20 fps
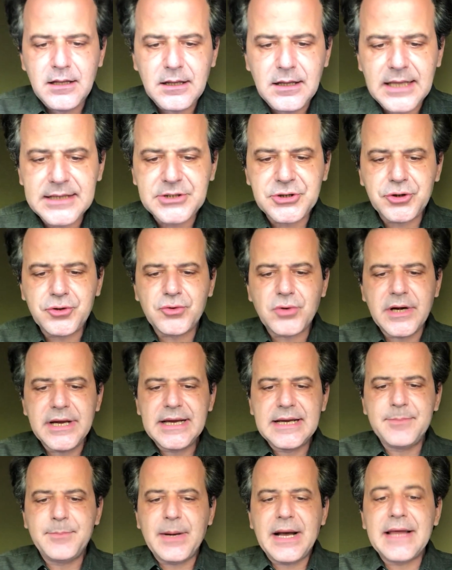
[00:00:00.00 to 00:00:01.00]
Let's
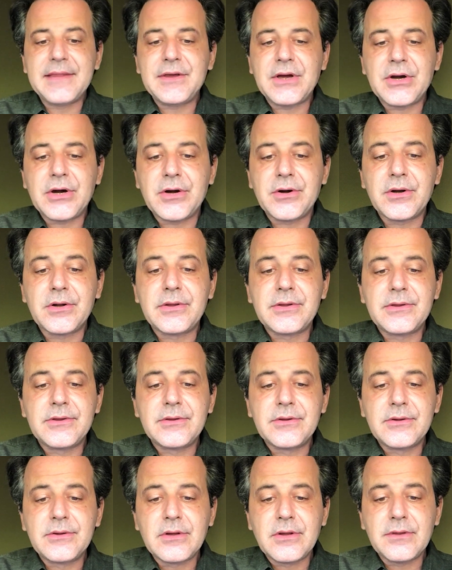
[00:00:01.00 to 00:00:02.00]
drink by the
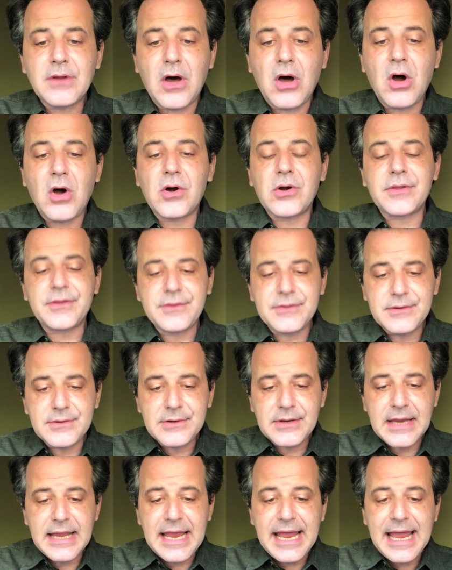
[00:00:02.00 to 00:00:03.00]
hearth, the hearth,
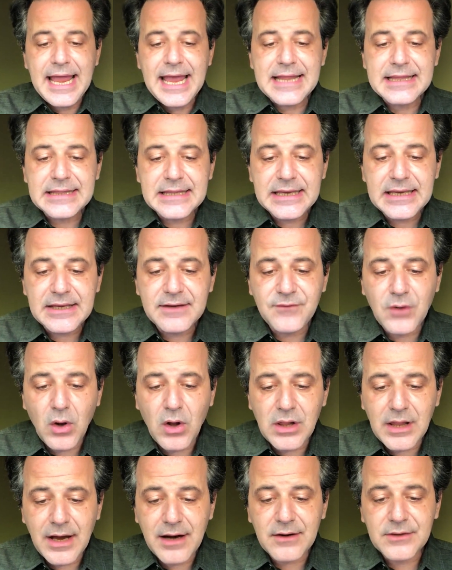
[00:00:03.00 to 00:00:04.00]
and leave
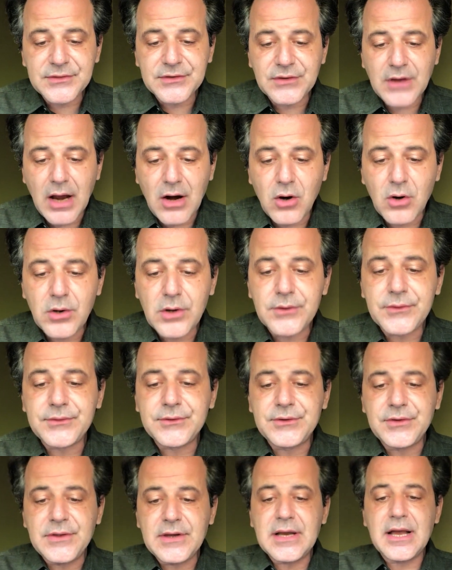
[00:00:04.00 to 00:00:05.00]
all our sorrows
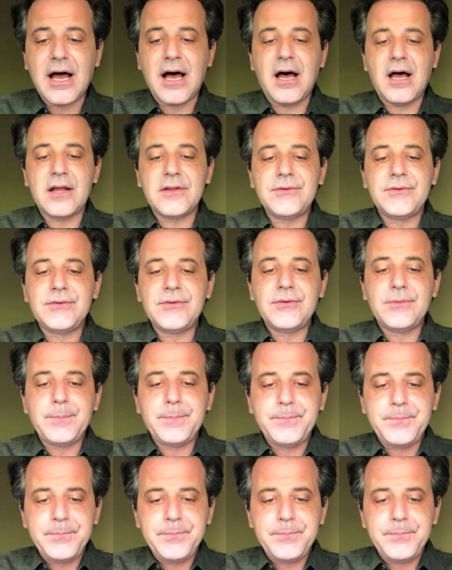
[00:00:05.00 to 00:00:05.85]
to the gods.